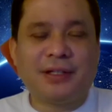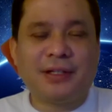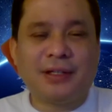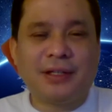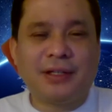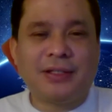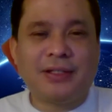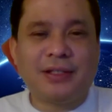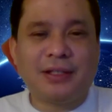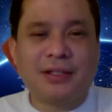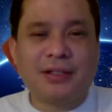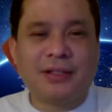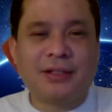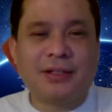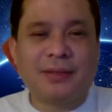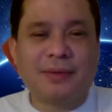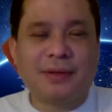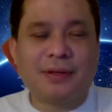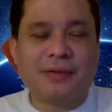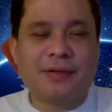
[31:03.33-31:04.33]

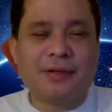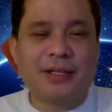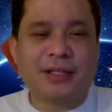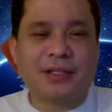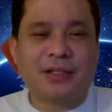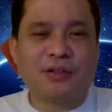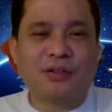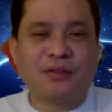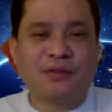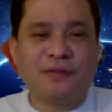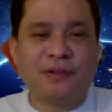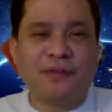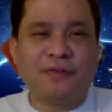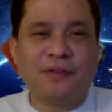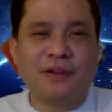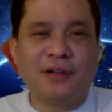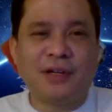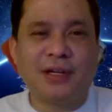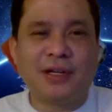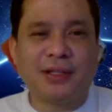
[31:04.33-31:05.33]
it's all about risk. So
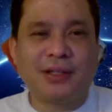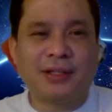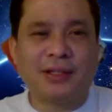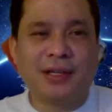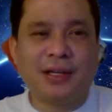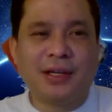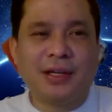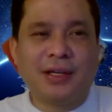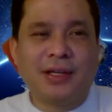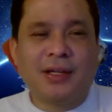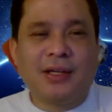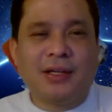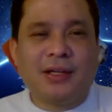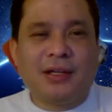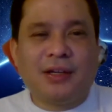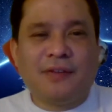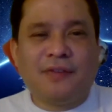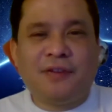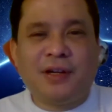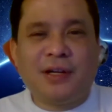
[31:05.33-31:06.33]
if you're
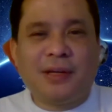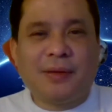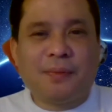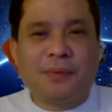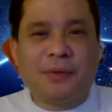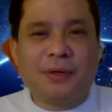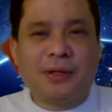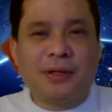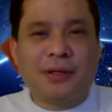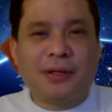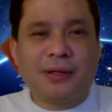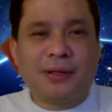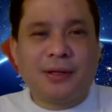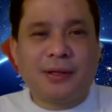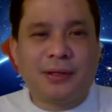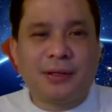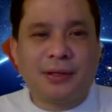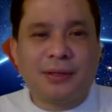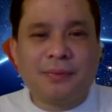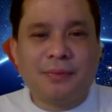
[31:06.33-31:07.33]
not
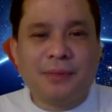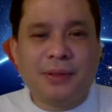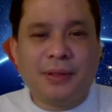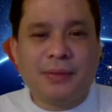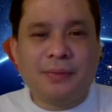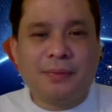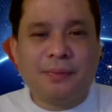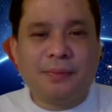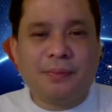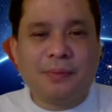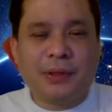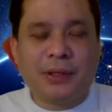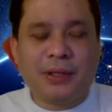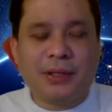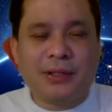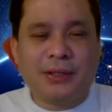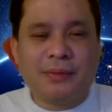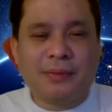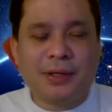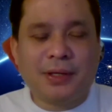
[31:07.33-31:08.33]
gonna be
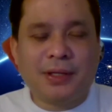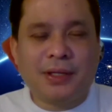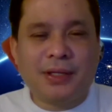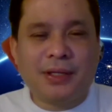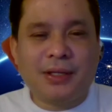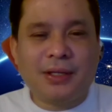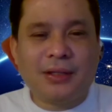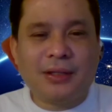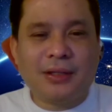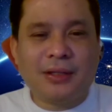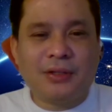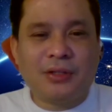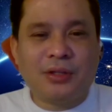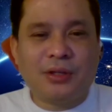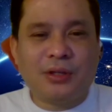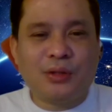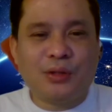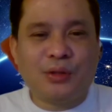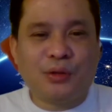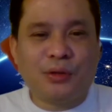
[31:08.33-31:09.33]
putting in the money
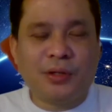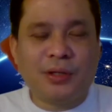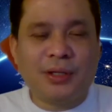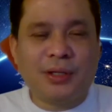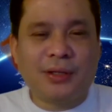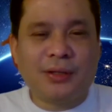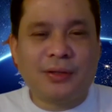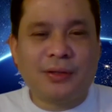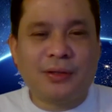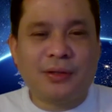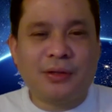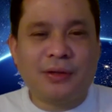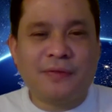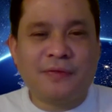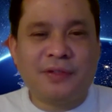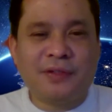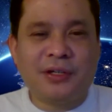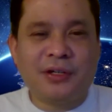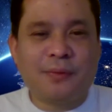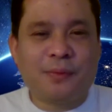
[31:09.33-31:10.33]
and joining,
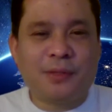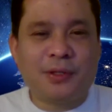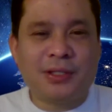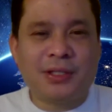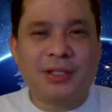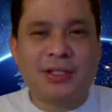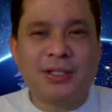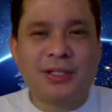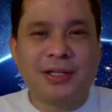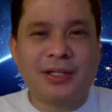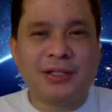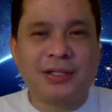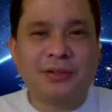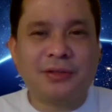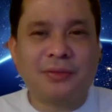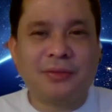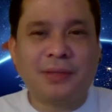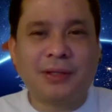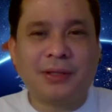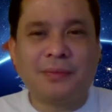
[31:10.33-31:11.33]
you have 0%
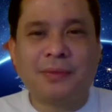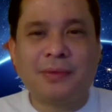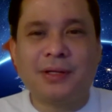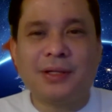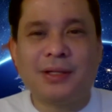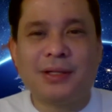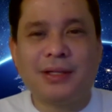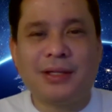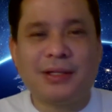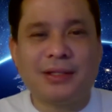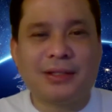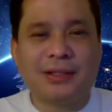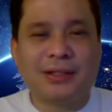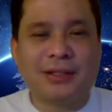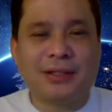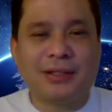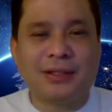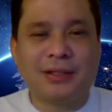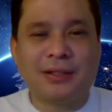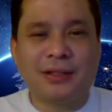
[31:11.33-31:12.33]
chance to make the money
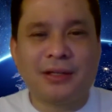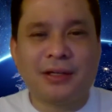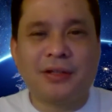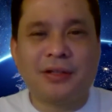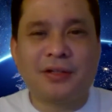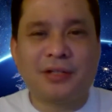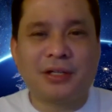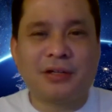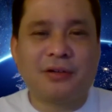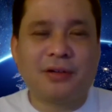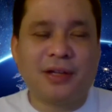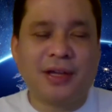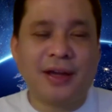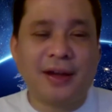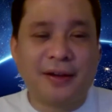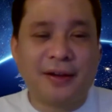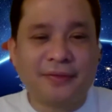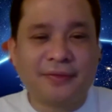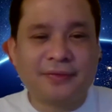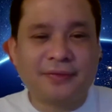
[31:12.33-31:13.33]
that others
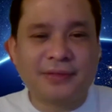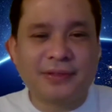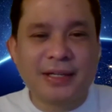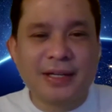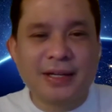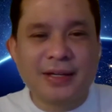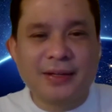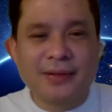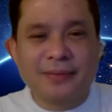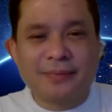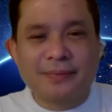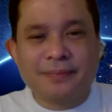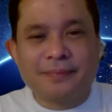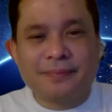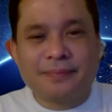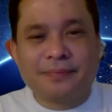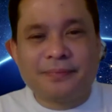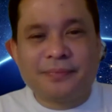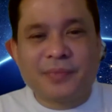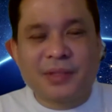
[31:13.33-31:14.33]
already have.
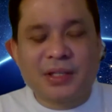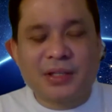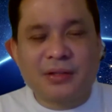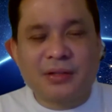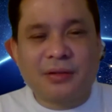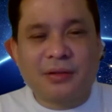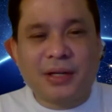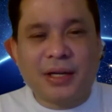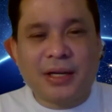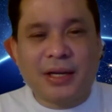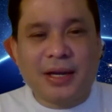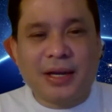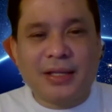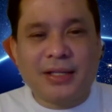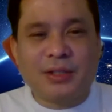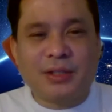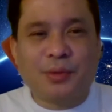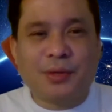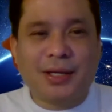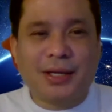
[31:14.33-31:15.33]
So
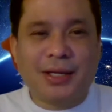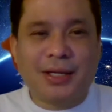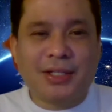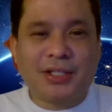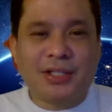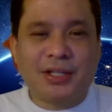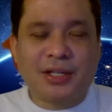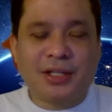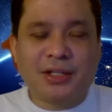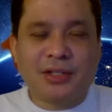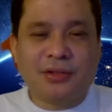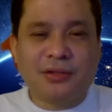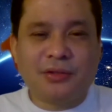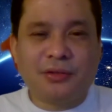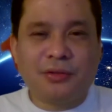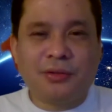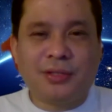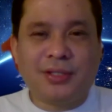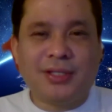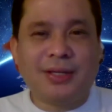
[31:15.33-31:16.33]
I just want to get a chance
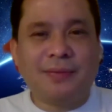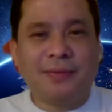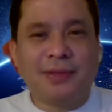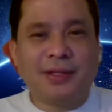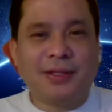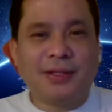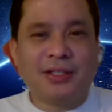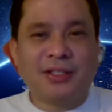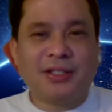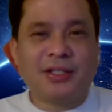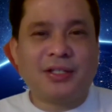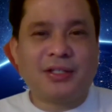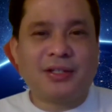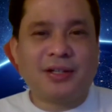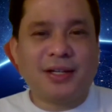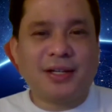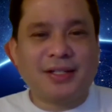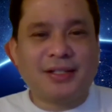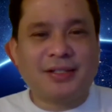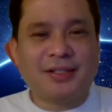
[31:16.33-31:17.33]
to do the same thing that
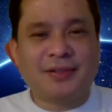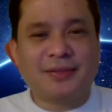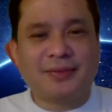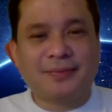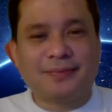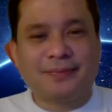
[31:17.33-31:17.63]
Chester has.